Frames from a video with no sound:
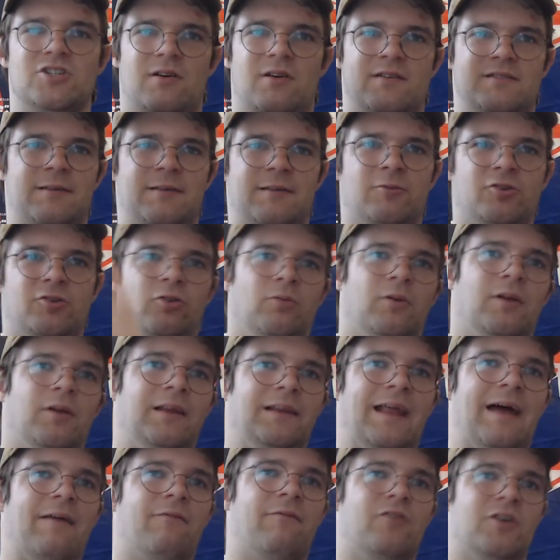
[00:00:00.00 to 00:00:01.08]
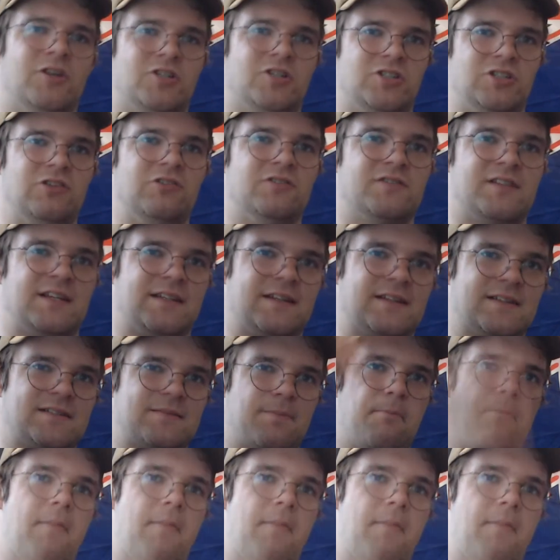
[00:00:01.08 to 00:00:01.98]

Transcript: I was able to really leverage using this